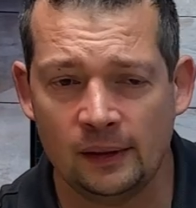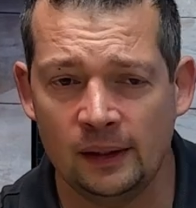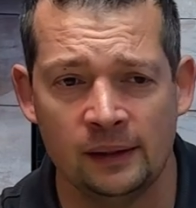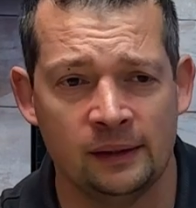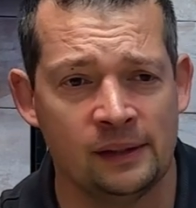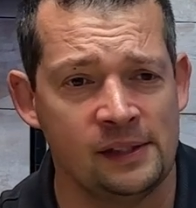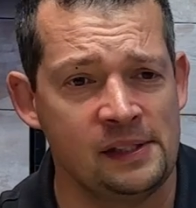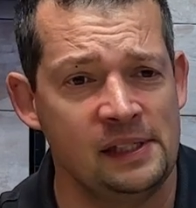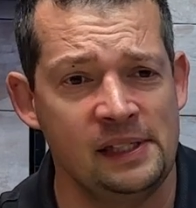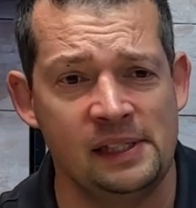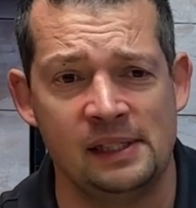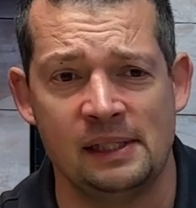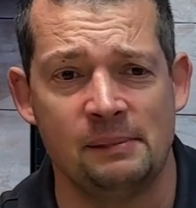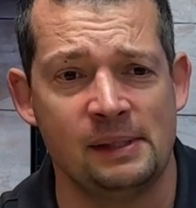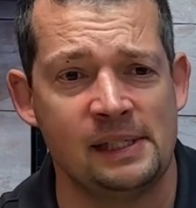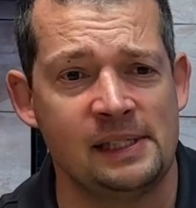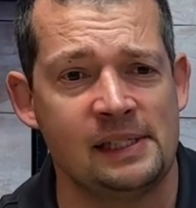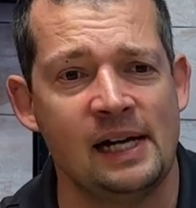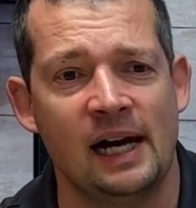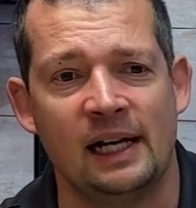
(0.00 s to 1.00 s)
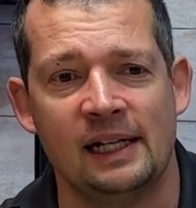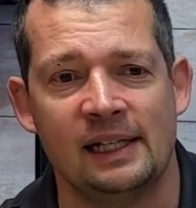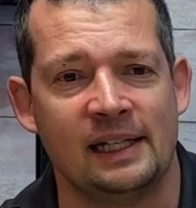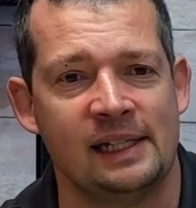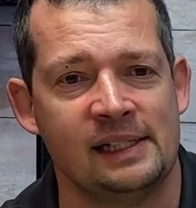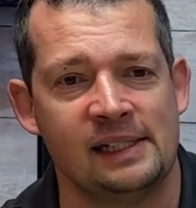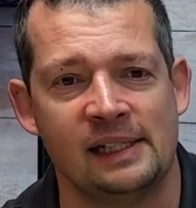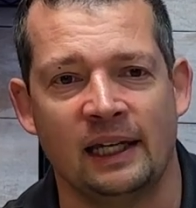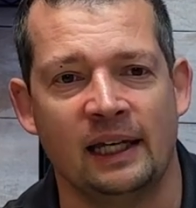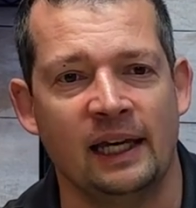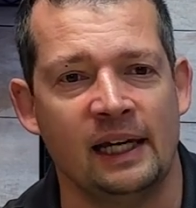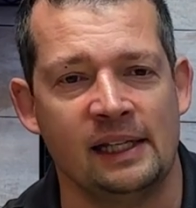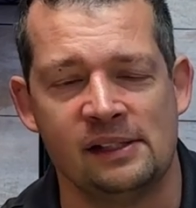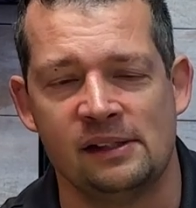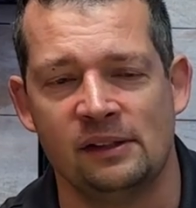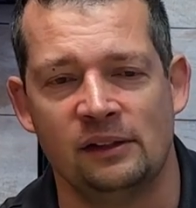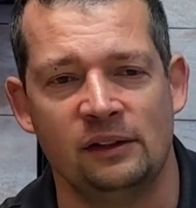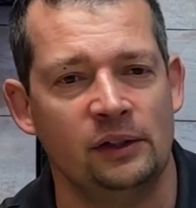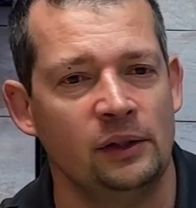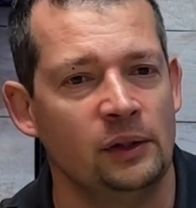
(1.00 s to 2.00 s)
the system is solid as it gets.
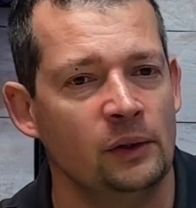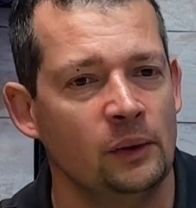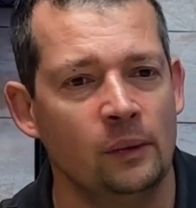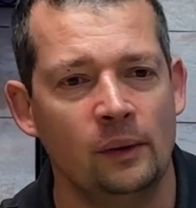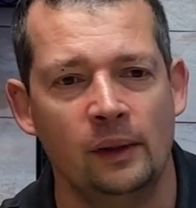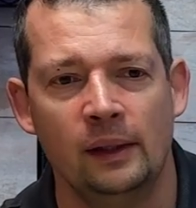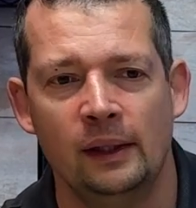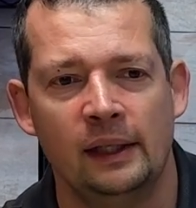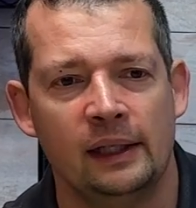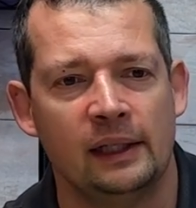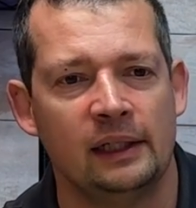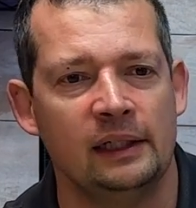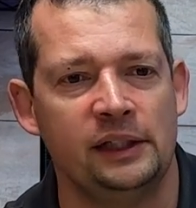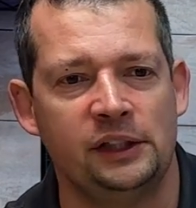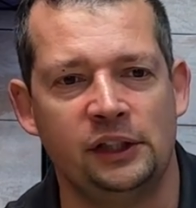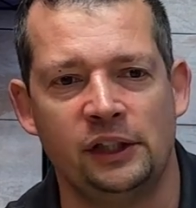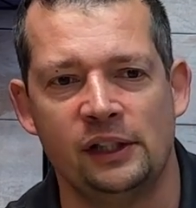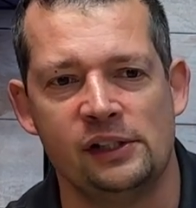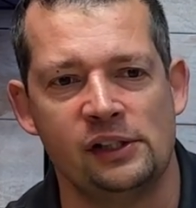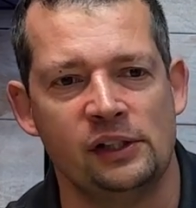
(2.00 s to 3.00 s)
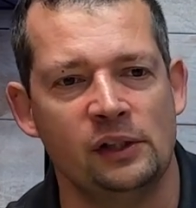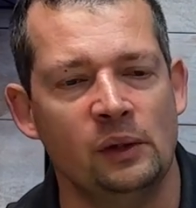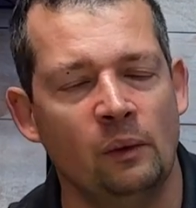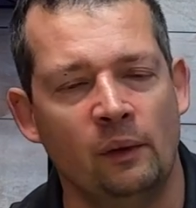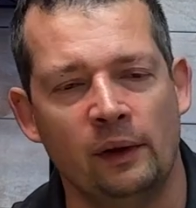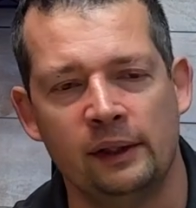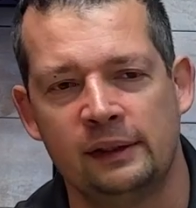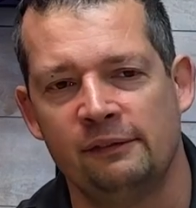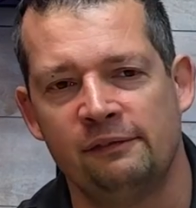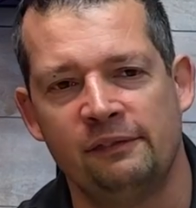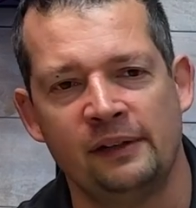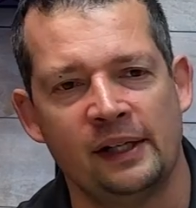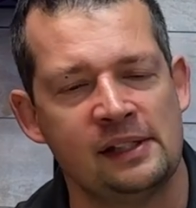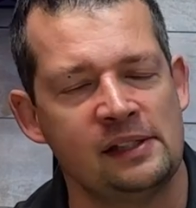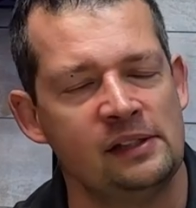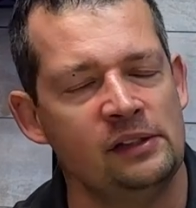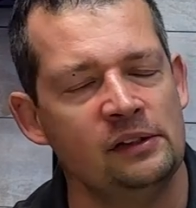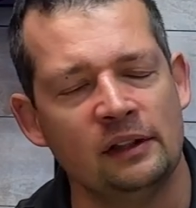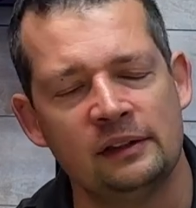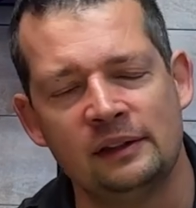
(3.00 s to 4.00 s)
No glitches, no
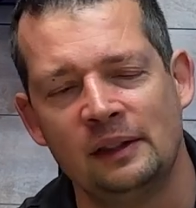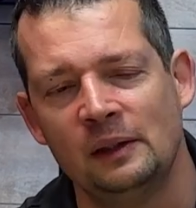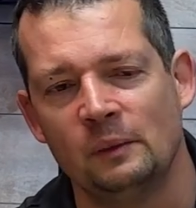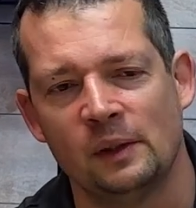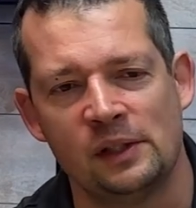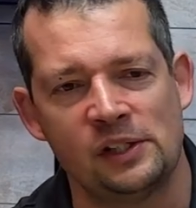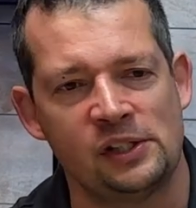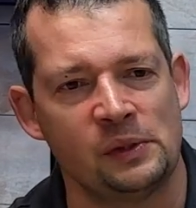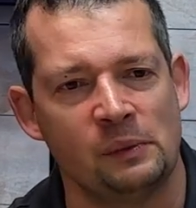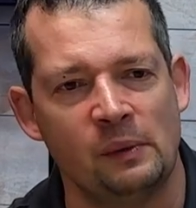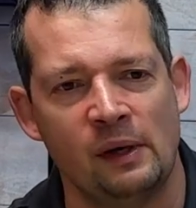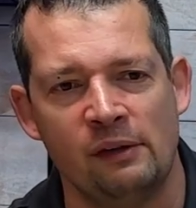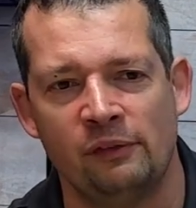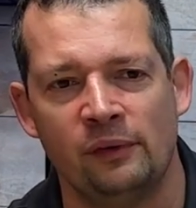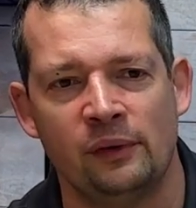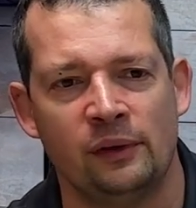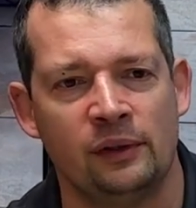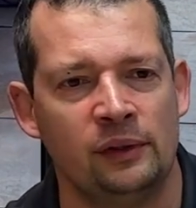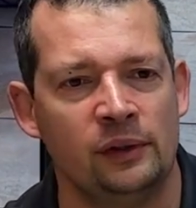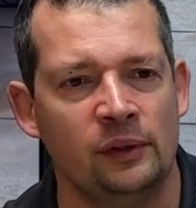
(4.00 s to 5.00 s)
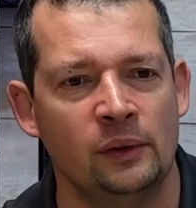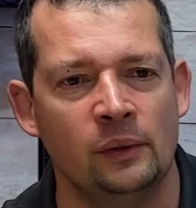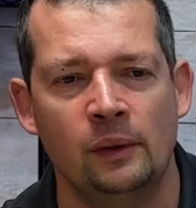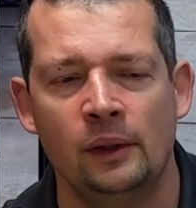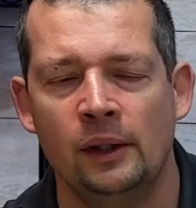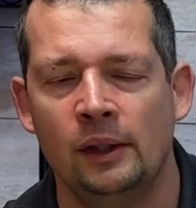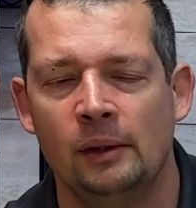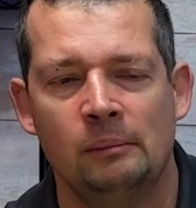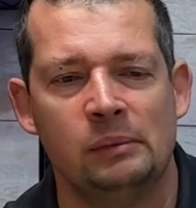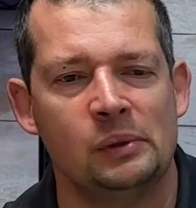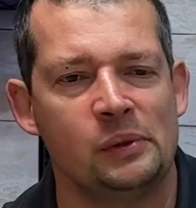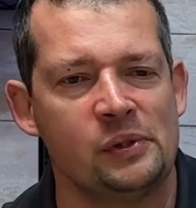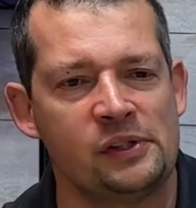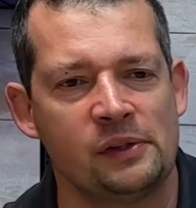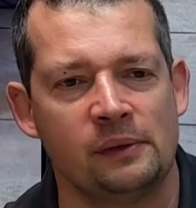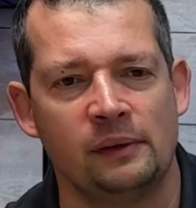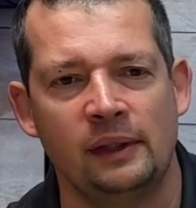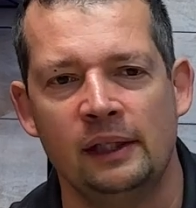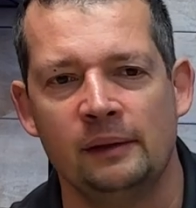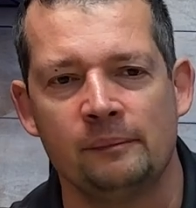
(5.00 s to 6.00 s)
artifacts, nothing whatsoever, no blue
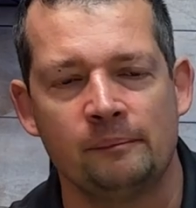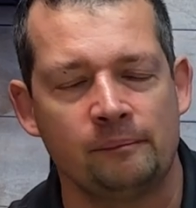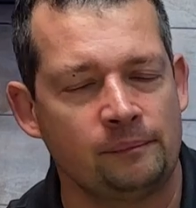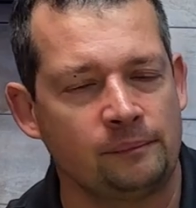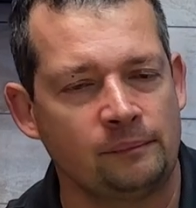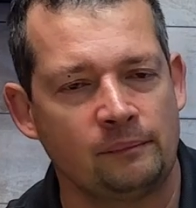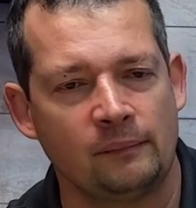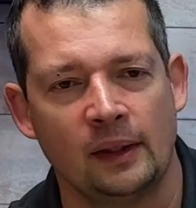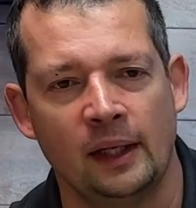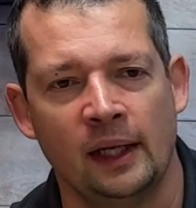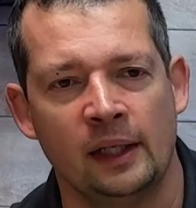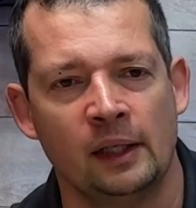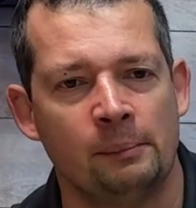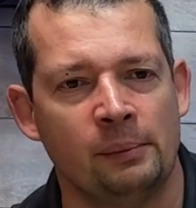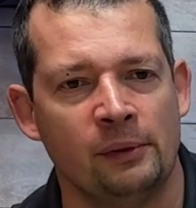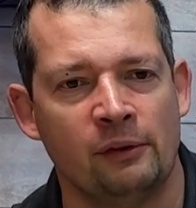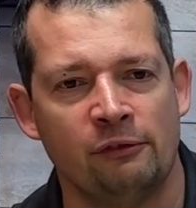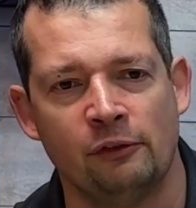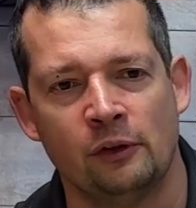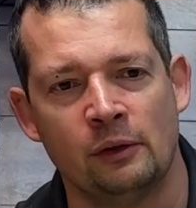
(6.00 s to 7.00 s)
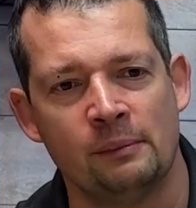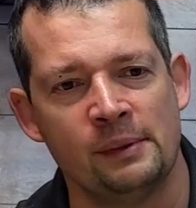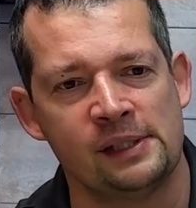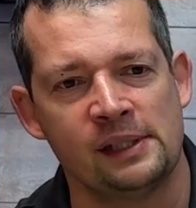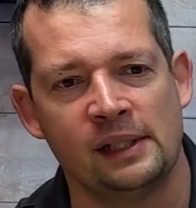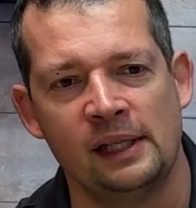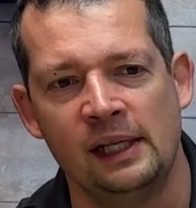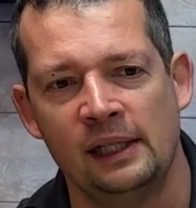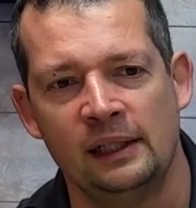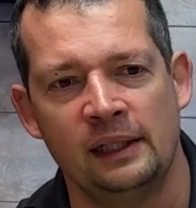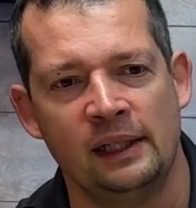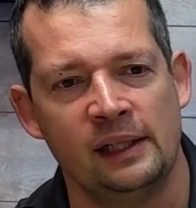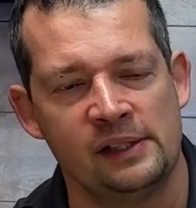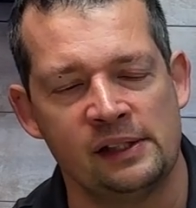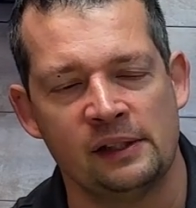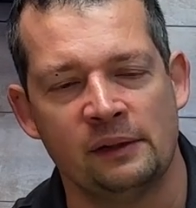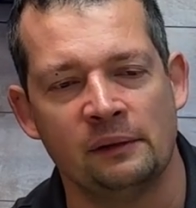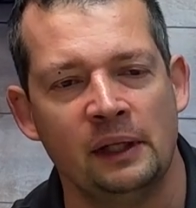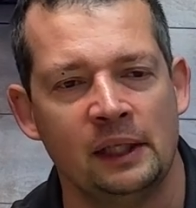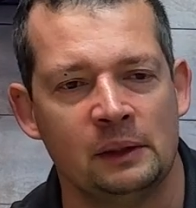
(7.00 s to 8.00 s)
screen, and a performance gain is
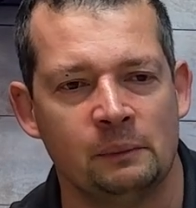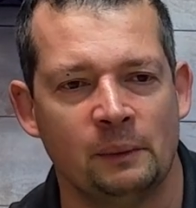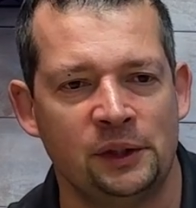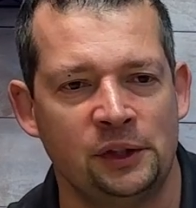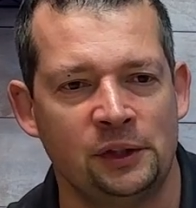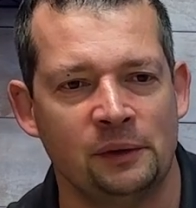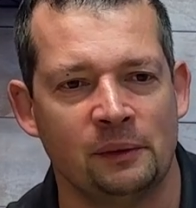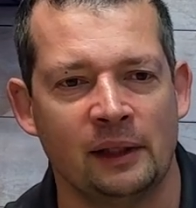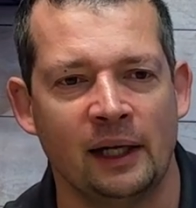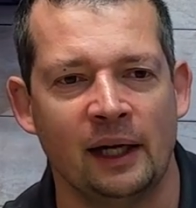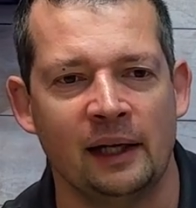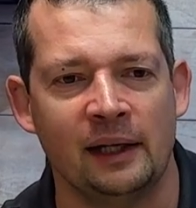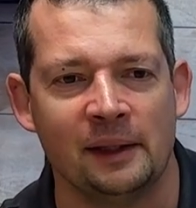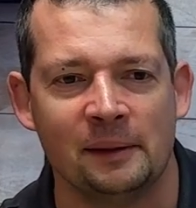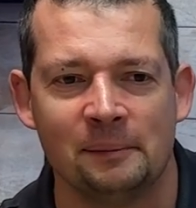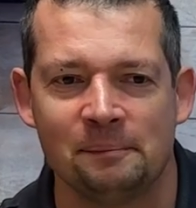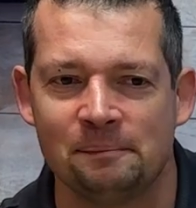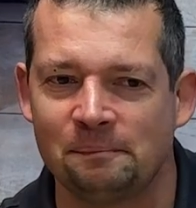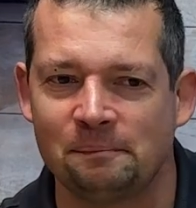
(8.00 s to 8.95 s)
great what you're getting